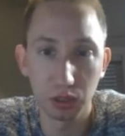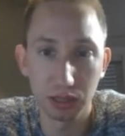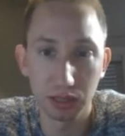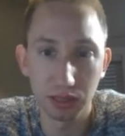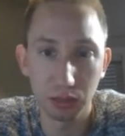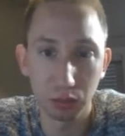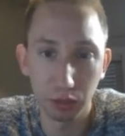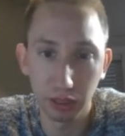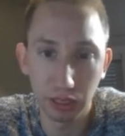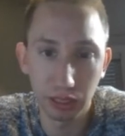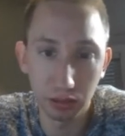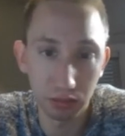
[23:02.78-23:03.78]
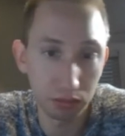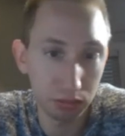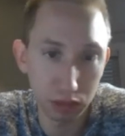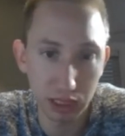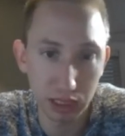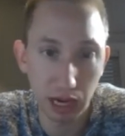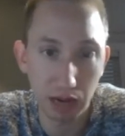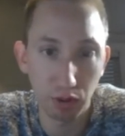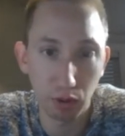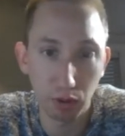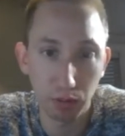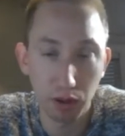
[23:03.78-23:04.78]
see really this is kind of
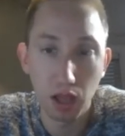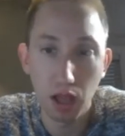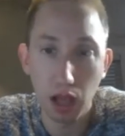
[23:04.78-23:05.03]
your